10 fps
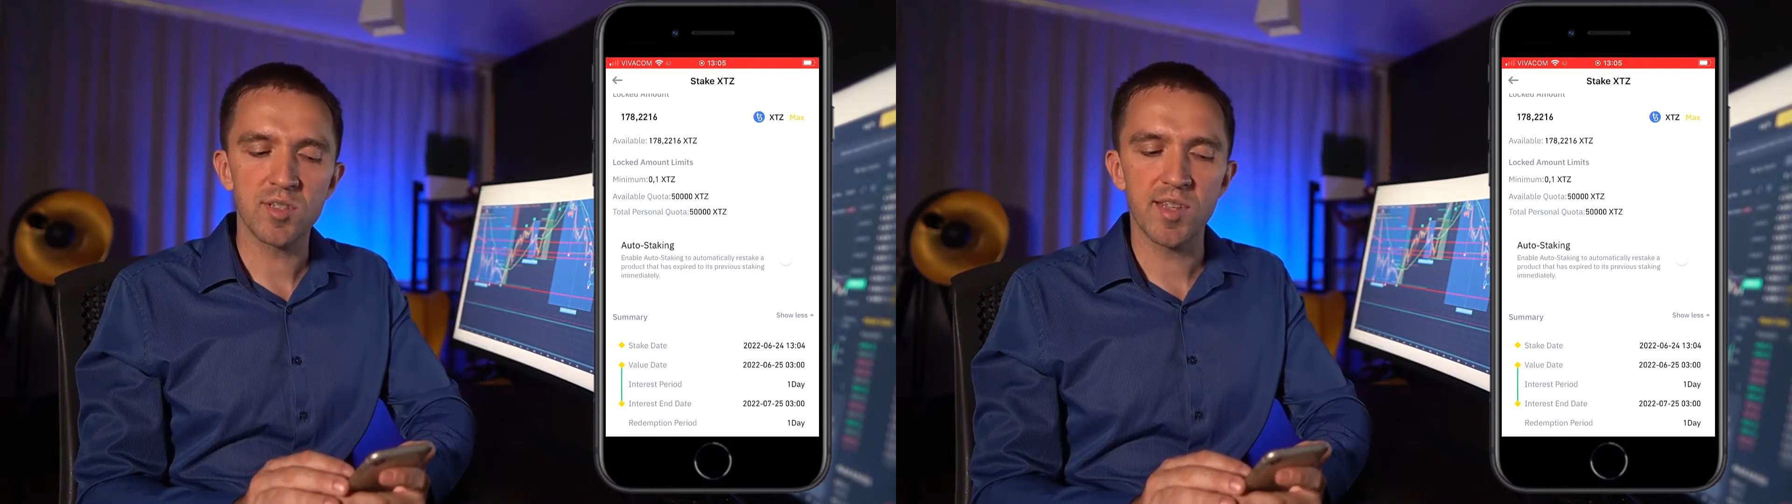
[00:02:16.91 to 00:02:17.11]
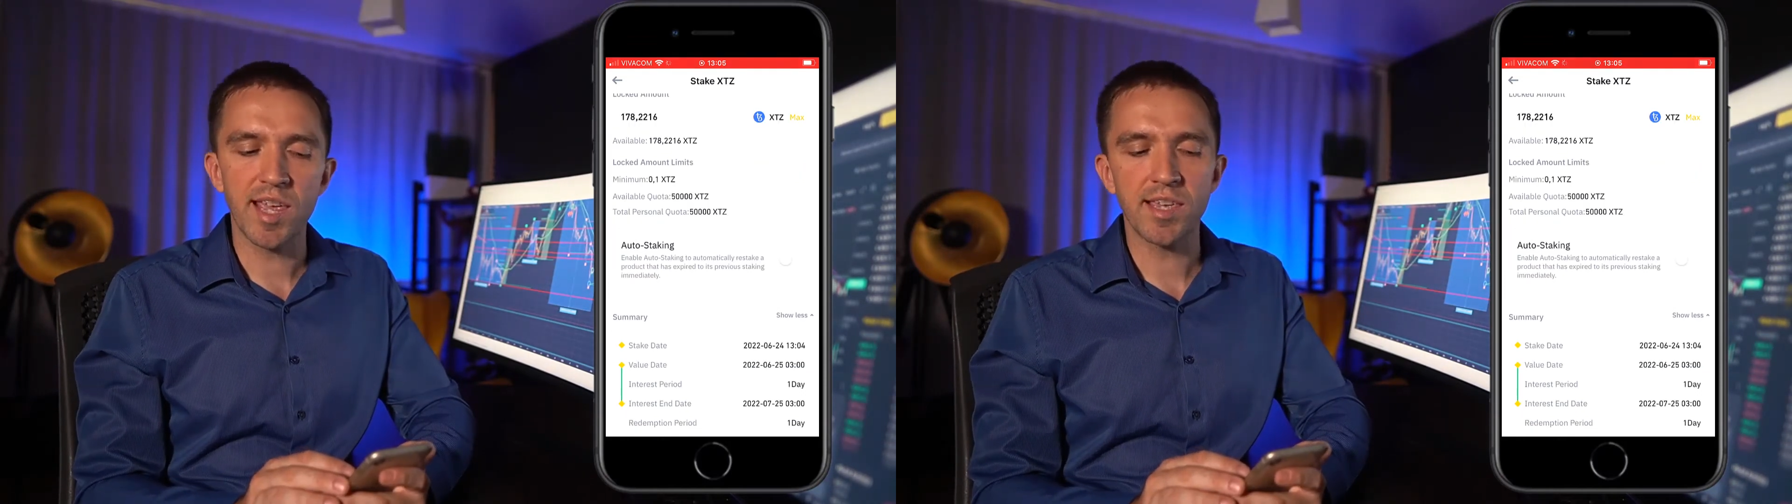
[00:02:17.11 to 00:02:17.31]

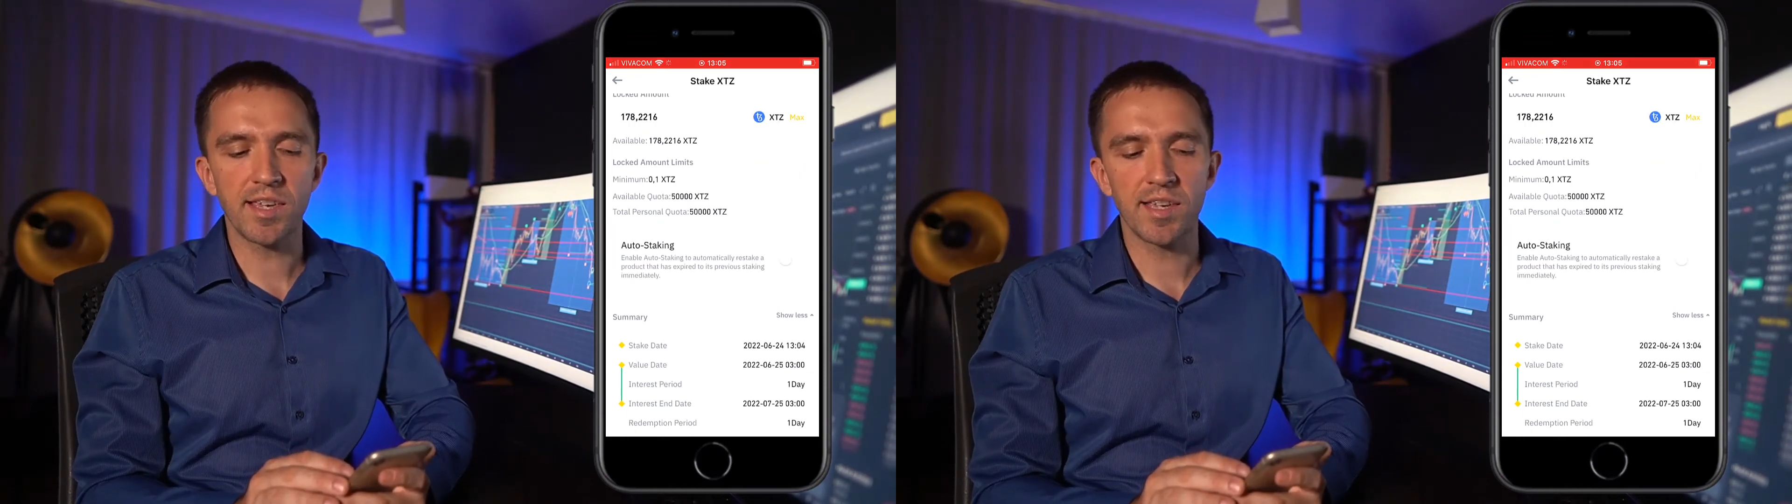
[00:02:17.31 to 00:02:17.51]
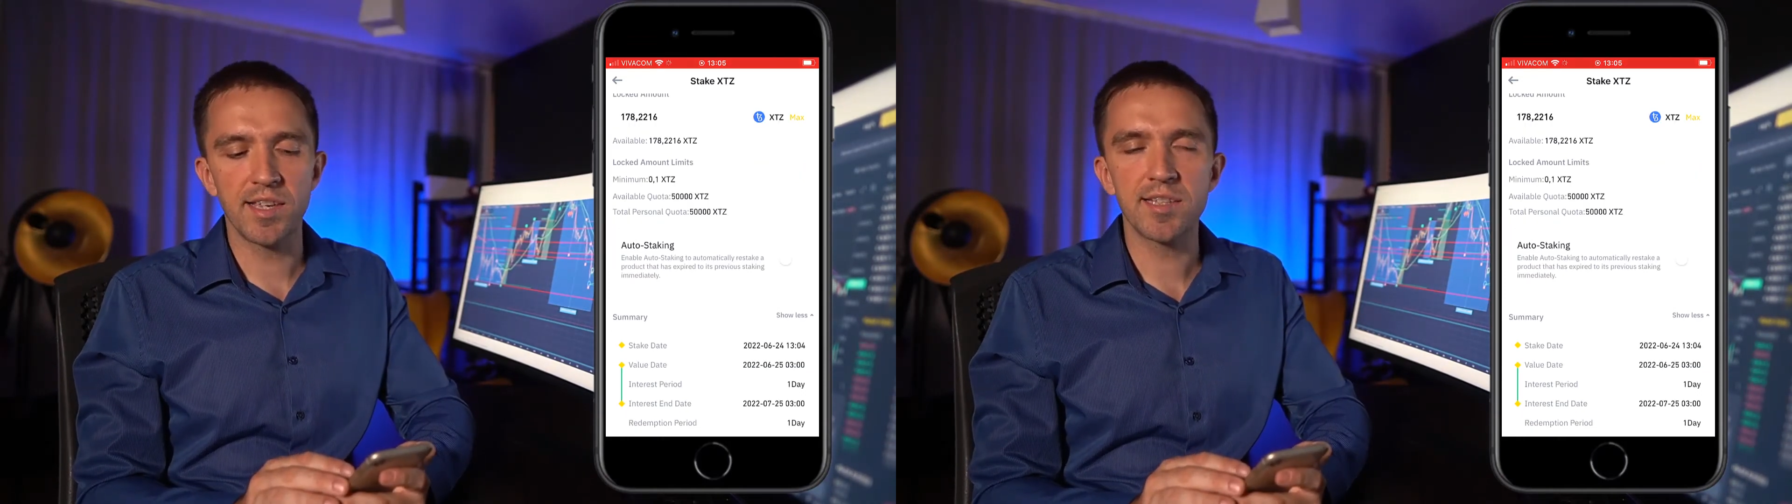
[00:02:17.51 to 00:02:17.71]

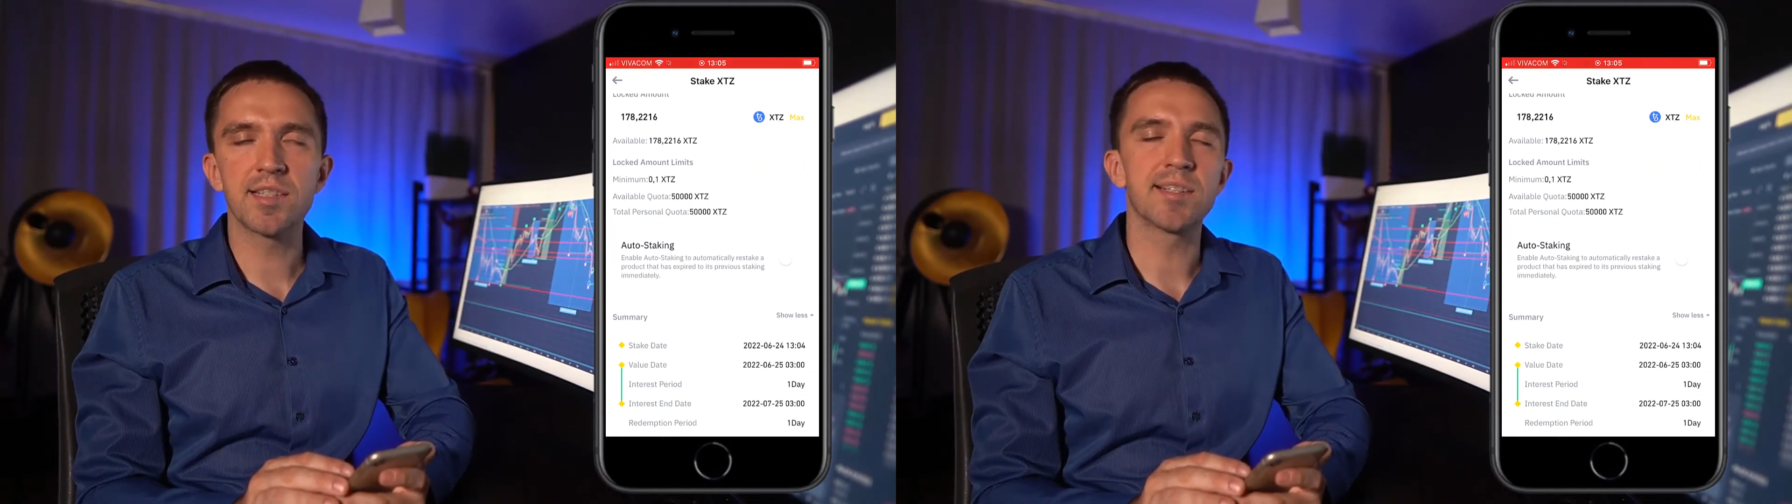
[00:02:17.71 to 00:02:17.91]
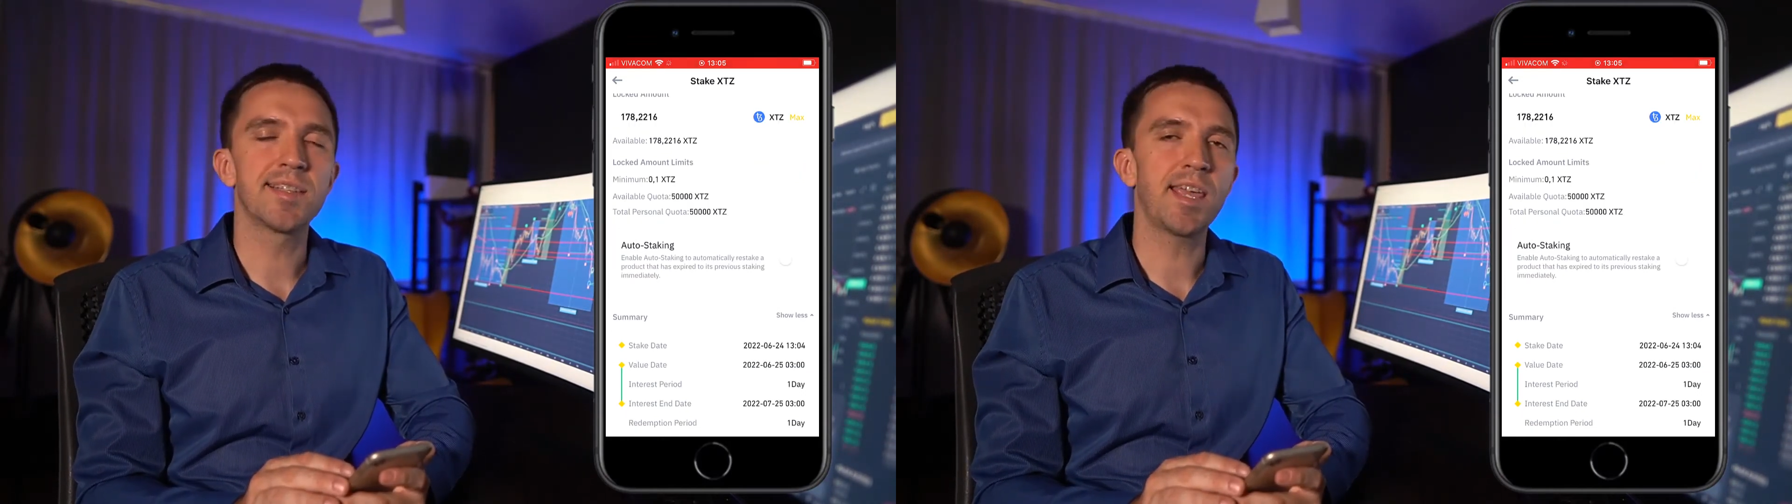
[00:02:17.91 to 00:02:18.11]
staking is
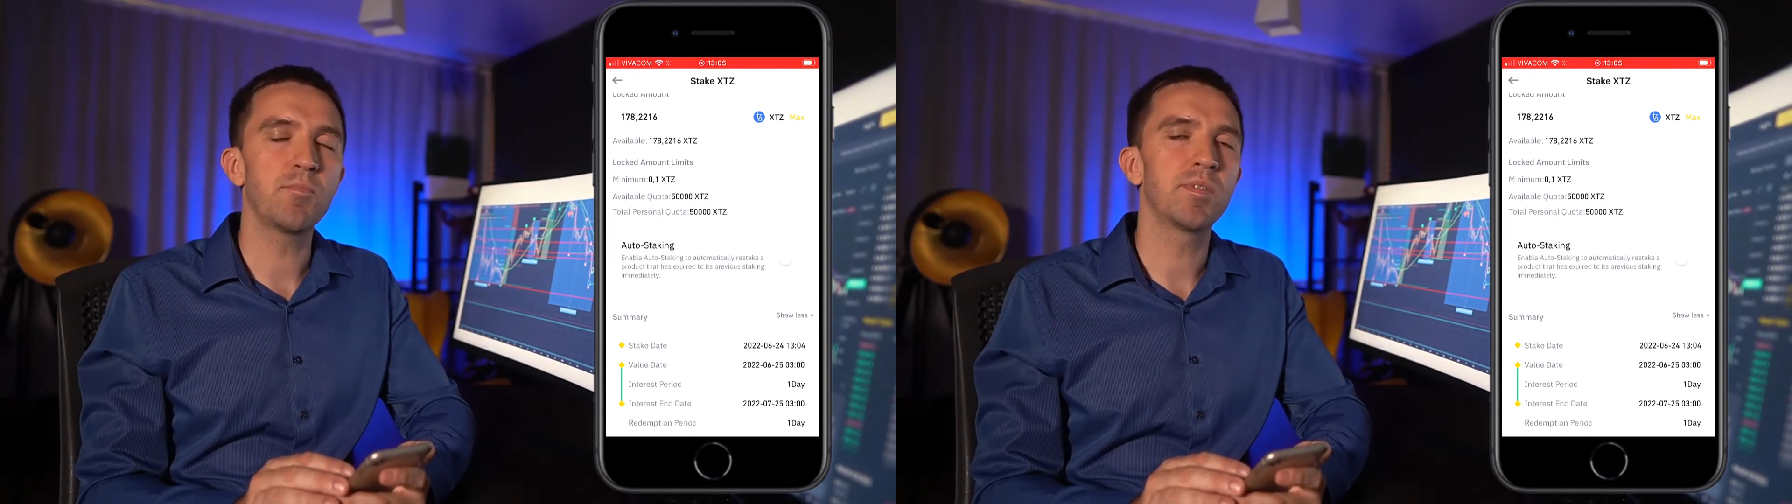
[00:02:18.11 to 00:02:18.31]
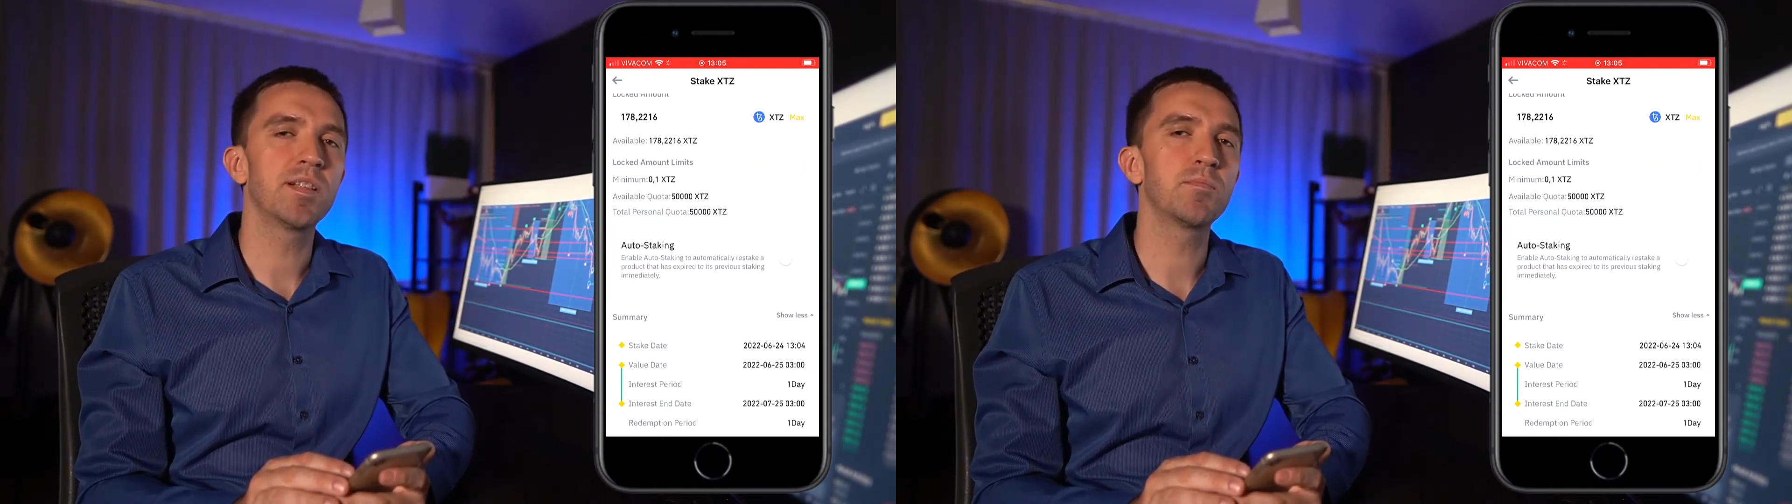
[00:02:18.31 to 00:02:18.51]

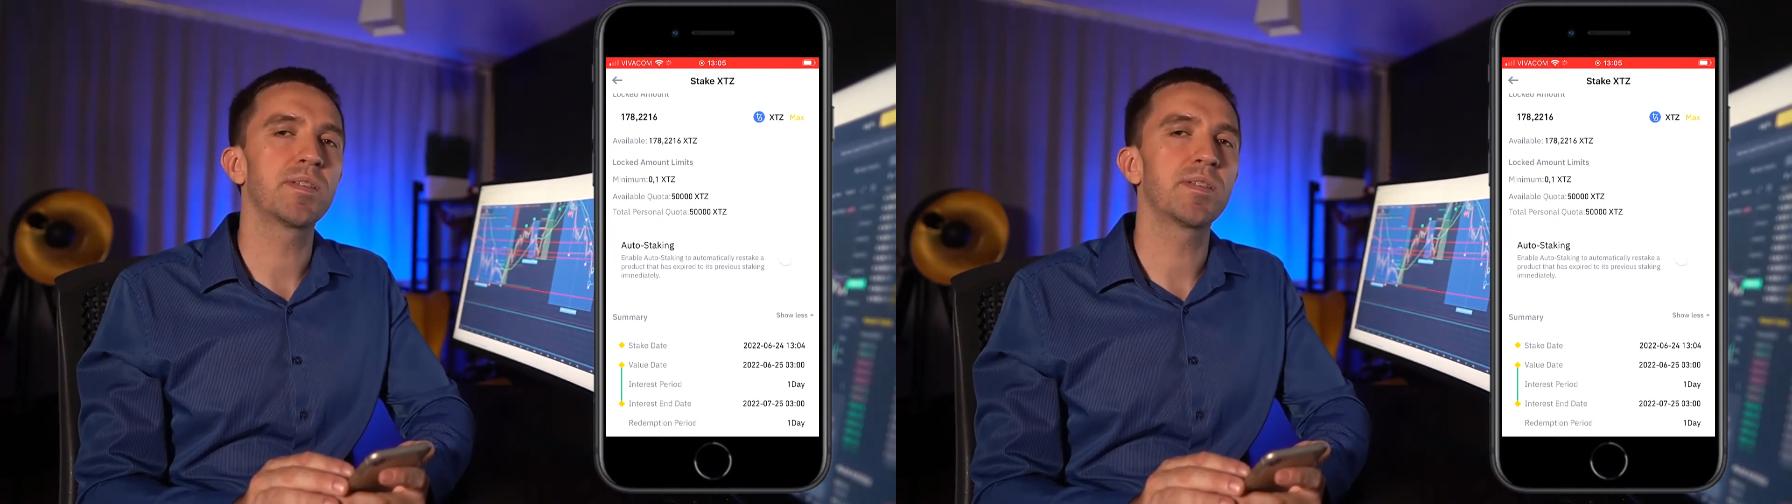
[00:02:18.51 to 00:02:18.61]
disabled,